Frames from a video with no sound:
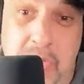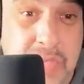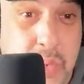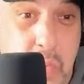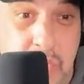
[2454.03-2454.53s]

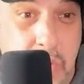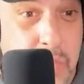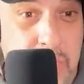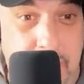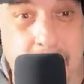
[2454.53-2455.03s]
that's where they
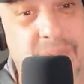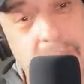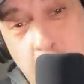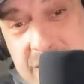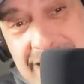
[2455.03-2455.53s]
would maybe they
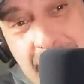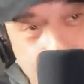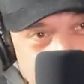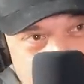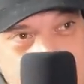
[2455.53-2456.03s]
weren't
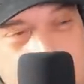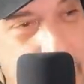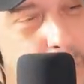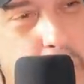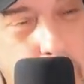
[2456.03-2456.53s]
sleeping there but
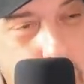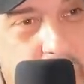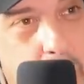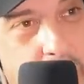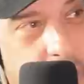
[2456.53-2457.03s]
people knew
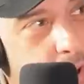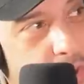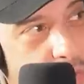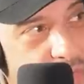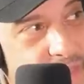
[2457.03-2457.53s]
they were there
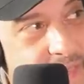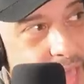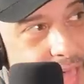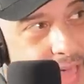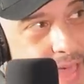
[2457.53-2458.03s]
during the
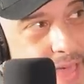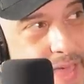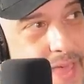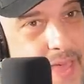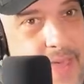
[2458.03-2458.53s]
day
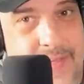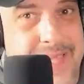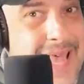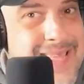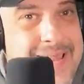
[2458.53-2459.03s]
these
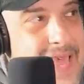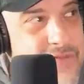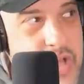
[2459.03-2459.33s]
guys didn't have